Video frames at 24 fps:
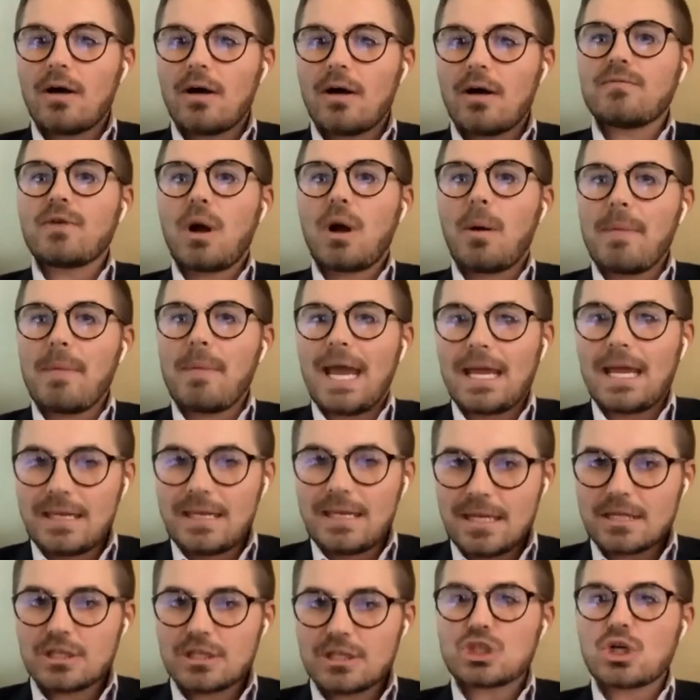of
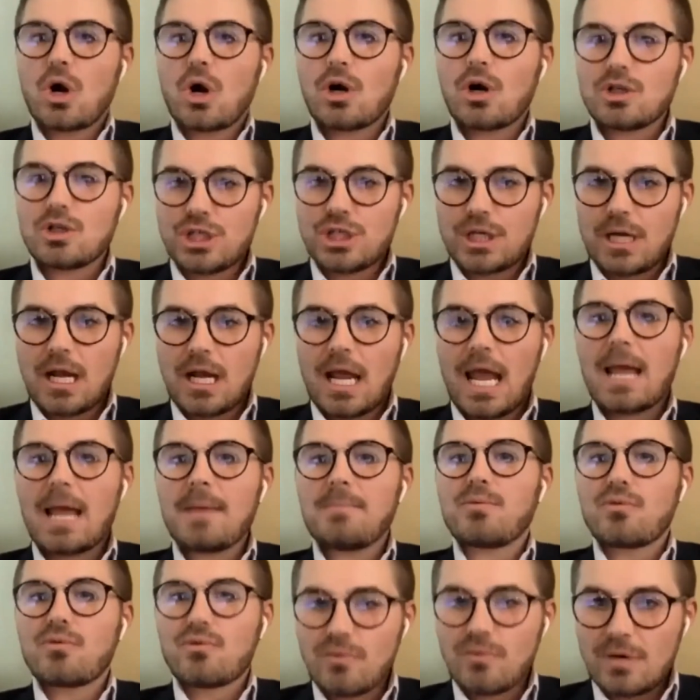commanding and charging a
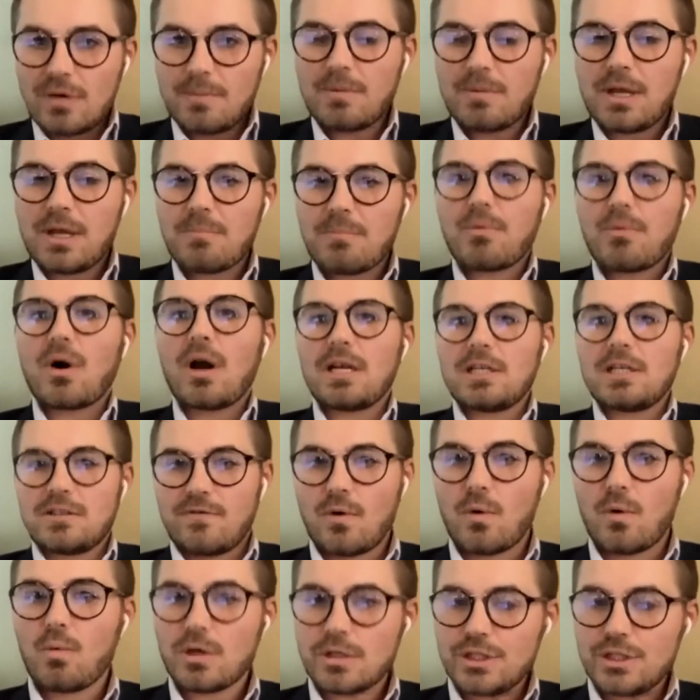premium price
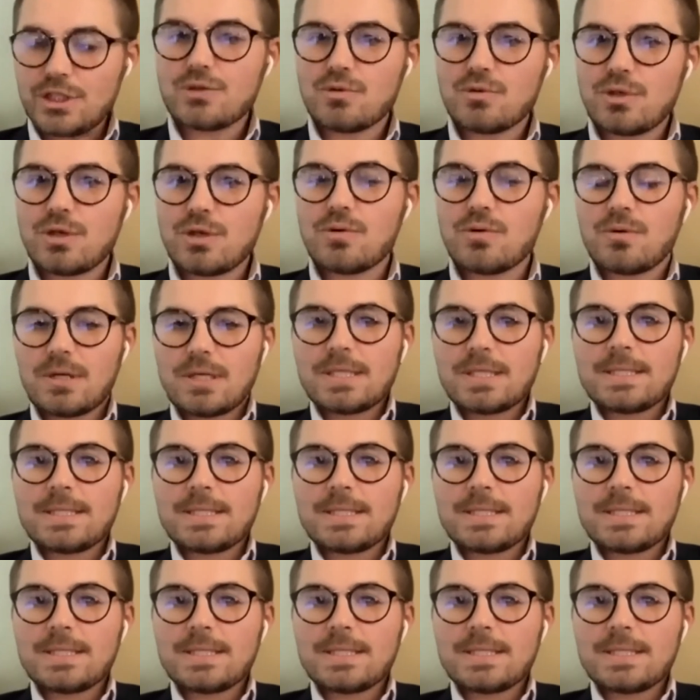for what you do.